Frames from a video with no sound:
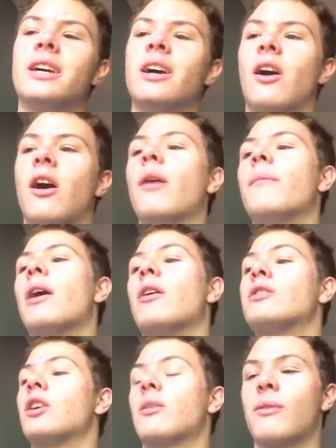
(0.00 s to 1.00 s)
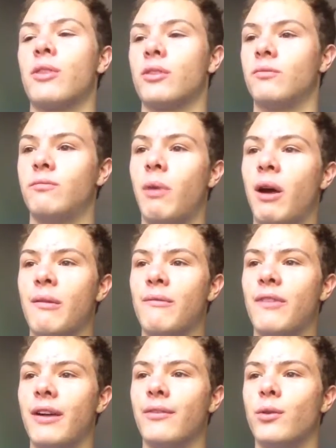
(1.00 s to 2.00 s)
Now I'll talk about the bottom
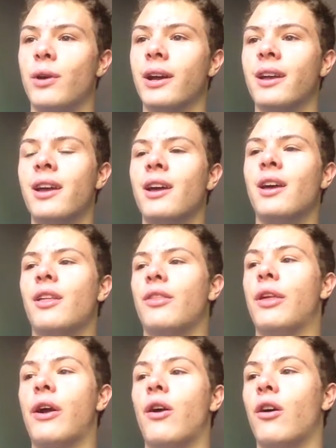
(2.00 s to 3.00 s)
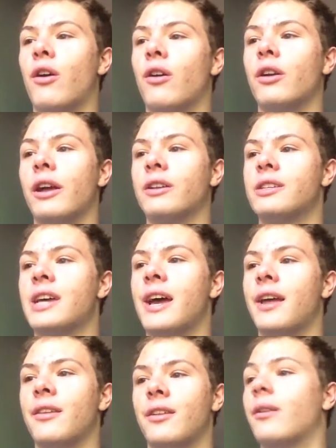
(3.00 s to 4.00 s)
5 quick. They are
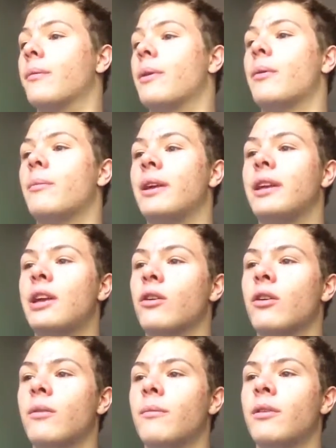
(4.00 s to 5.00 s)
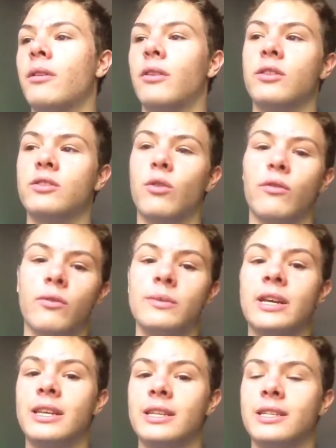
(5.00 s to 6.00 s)
10. They would be Kyurem, and this is going from
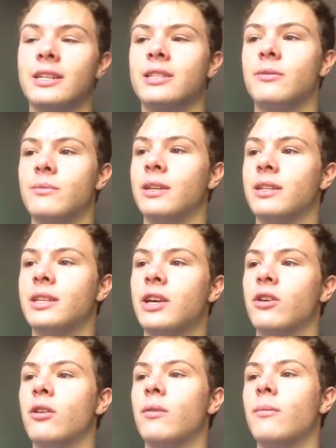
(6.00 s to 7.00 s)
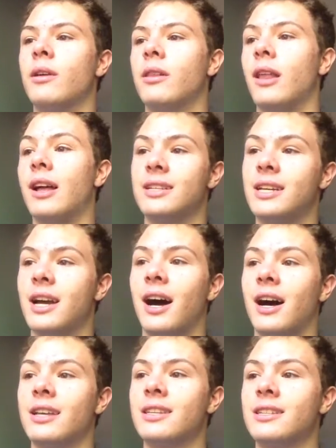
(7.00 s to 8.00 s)
10 to 6. It would be Kyurem,
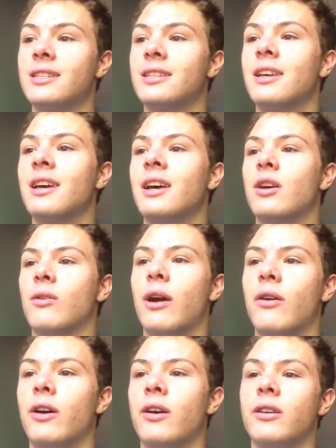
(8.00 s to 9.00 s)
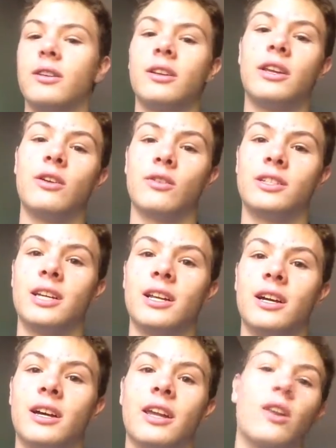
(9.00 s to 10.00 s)
Latias, Groudon,
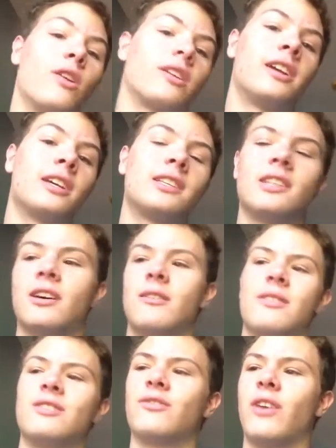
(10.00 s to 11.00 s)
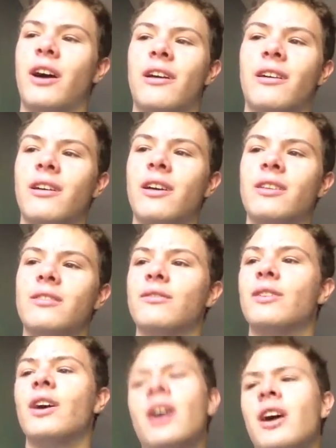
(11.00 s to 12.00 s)
Giratina, and Arceus. These 5,
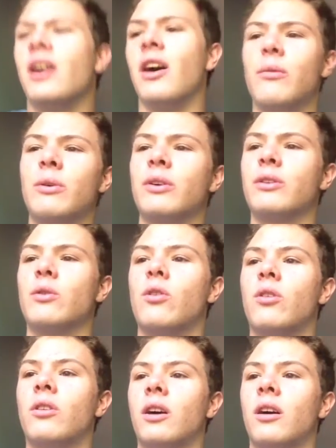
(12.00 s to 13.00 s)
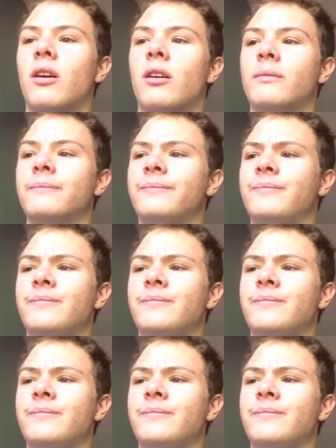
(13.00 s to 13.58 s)
really cool.